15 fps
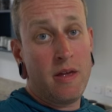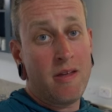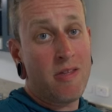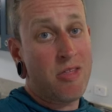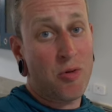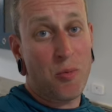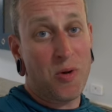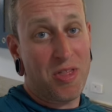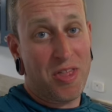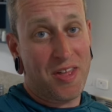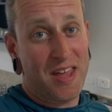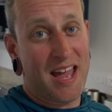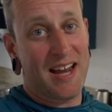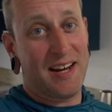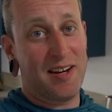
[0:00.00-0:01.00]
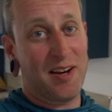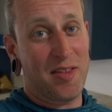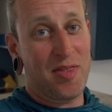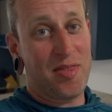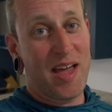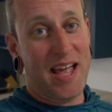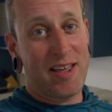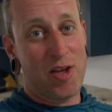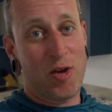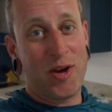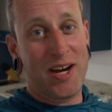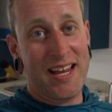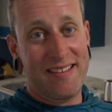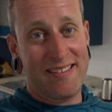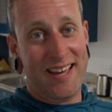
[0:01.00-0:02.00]
So once again, thank you,
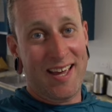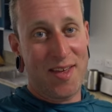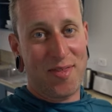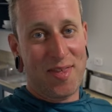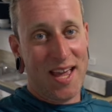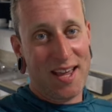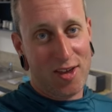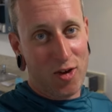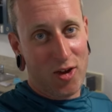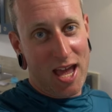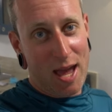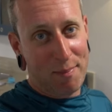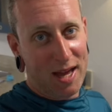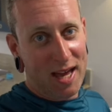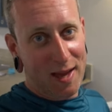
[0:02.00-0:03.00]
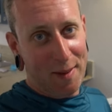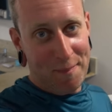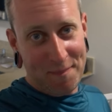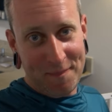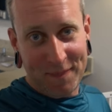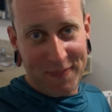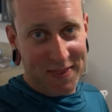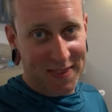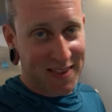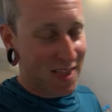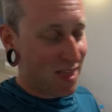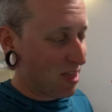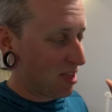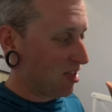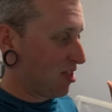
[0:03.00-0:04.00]
Anita. Thank you, Keppa.
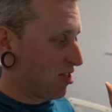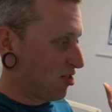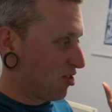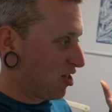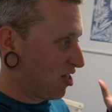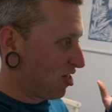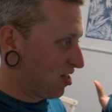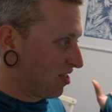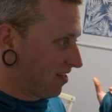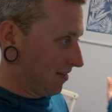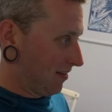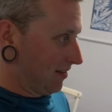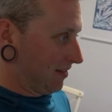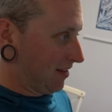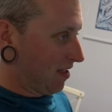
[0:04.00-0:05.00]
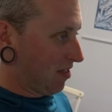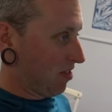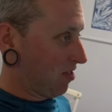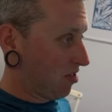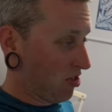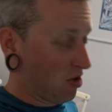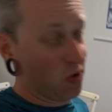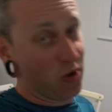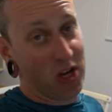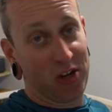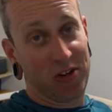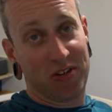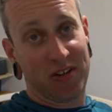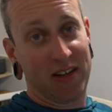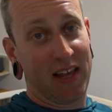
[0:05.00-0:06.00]
This is so
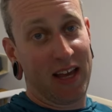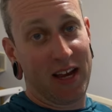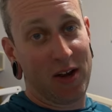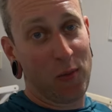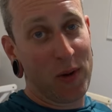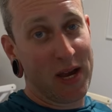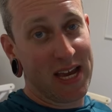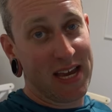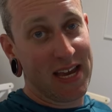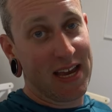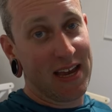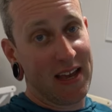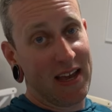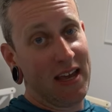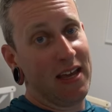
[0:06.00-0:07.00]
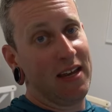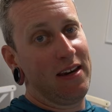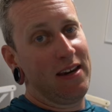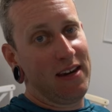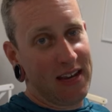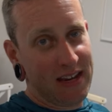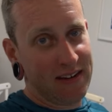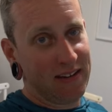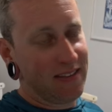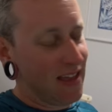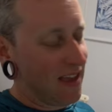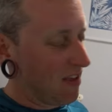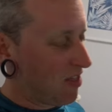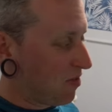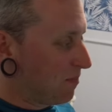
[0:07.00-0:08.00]
good. Like, we needed
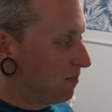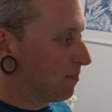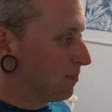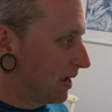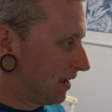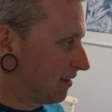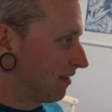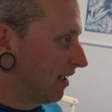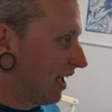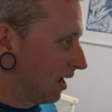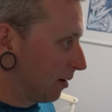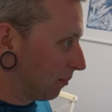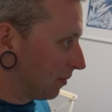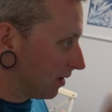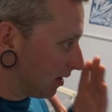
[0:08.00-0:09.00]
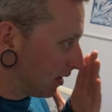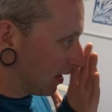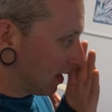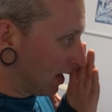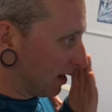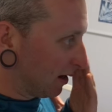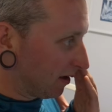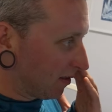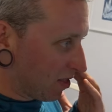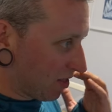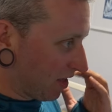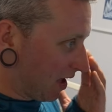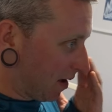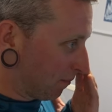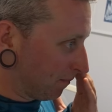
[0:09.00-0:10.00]
this big time, and it's
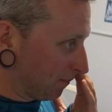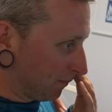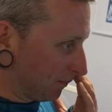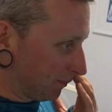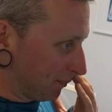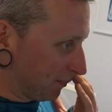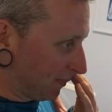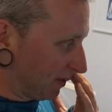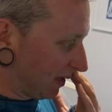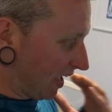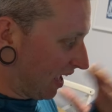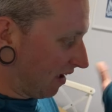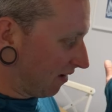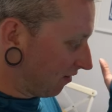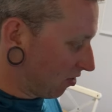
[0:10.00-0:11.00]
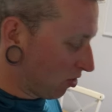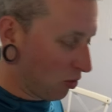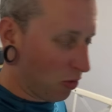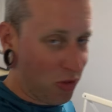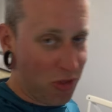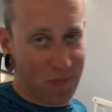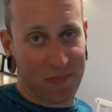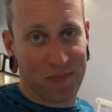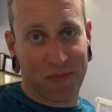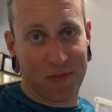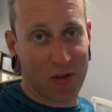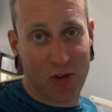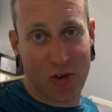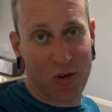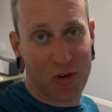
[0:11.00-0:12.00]
awesome.
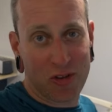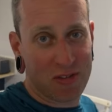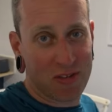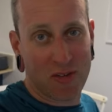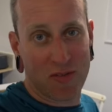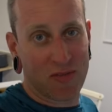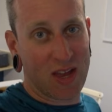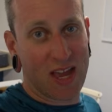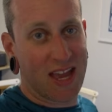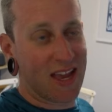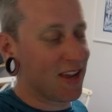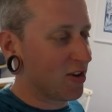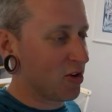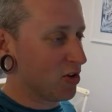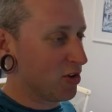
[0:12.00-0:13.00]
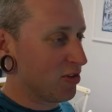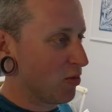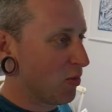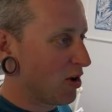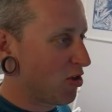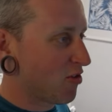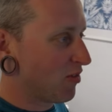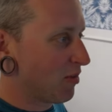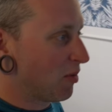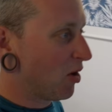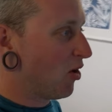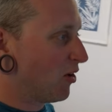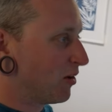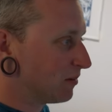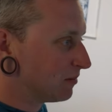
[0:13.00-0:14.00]
Couldn't have wished for
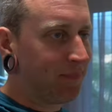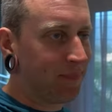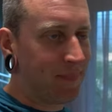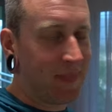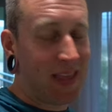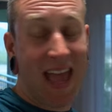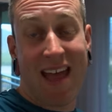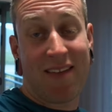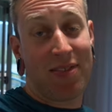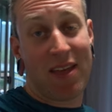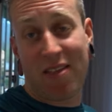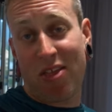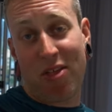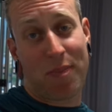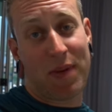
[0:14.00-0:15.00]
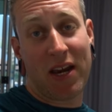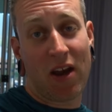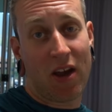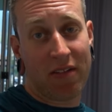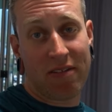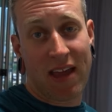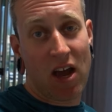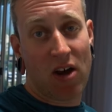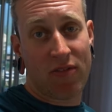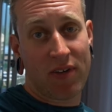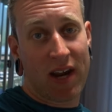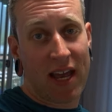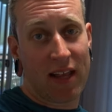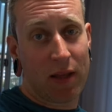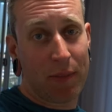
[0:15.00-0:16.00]
more. Yeah, that's been our day off in
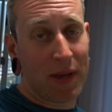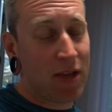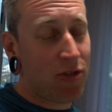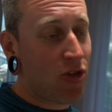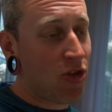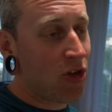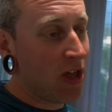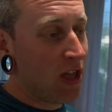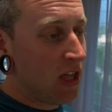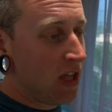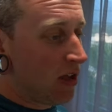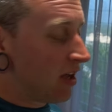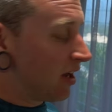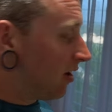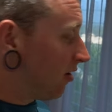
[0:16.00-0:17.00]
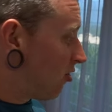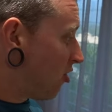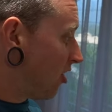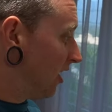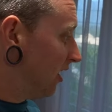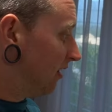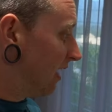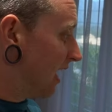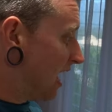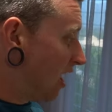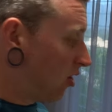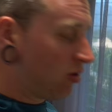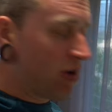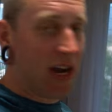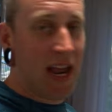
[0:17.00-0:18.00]
Airlie Beach. Gonna chill
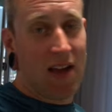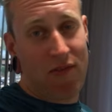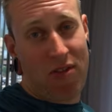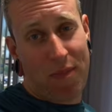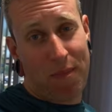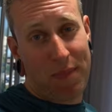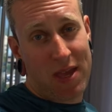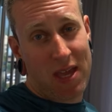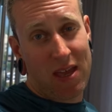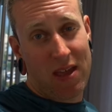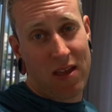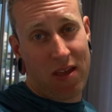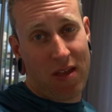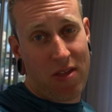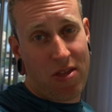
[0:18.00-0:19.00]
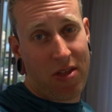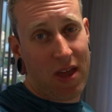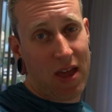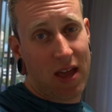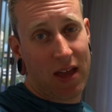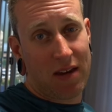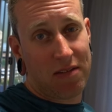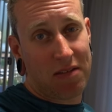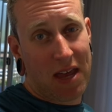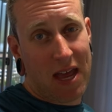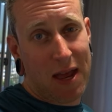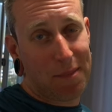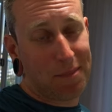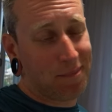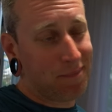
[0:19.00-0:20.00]
now, gonna have some beers, and
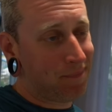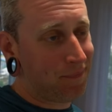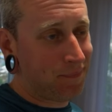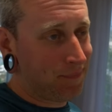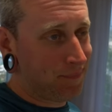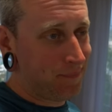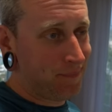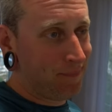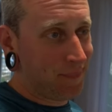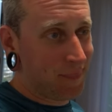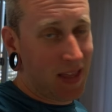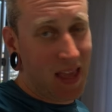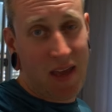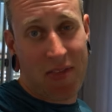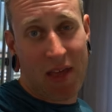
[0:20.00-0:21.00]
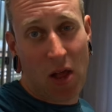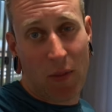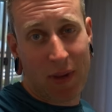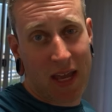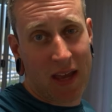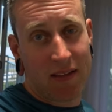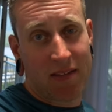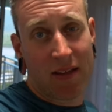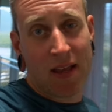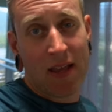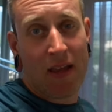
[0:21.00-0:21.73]
that'll be it.